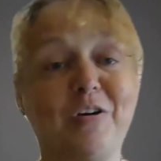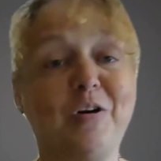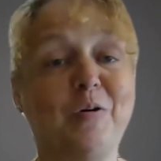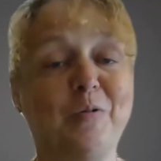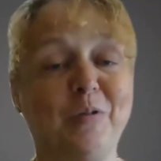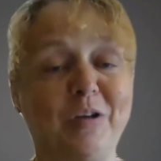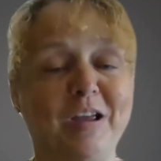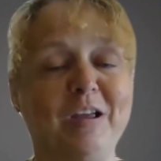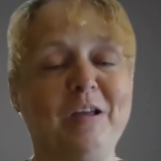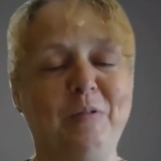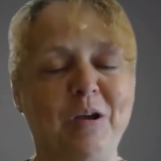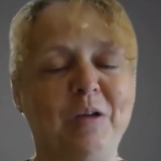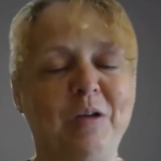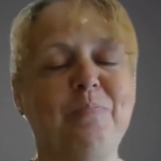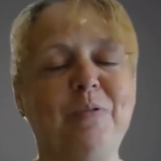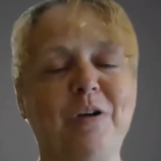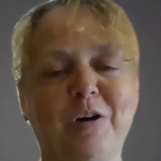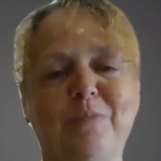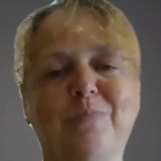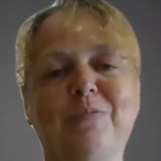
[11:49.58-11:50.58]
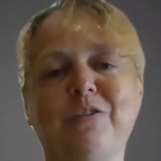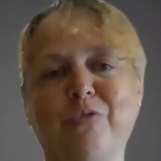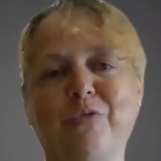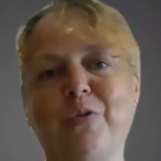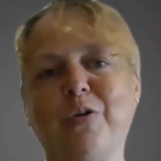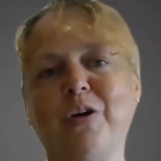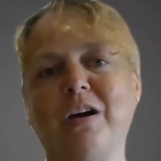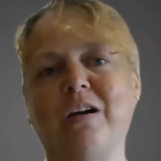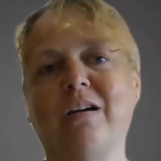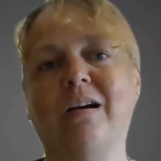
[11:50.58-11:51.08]
it becomes
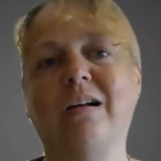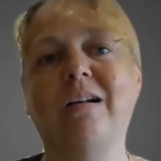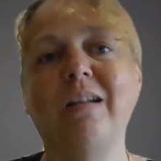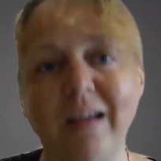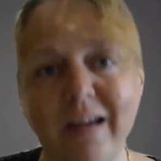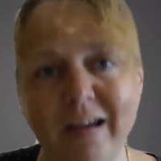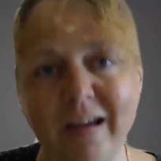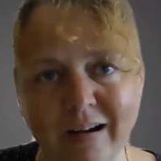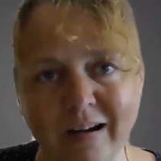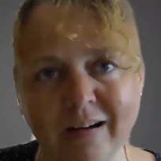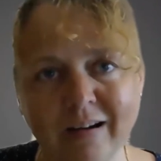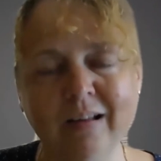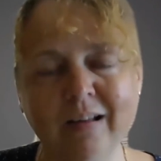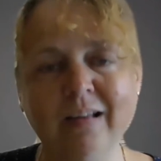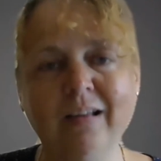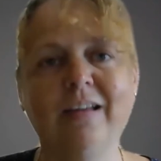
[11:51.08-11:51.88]
very clear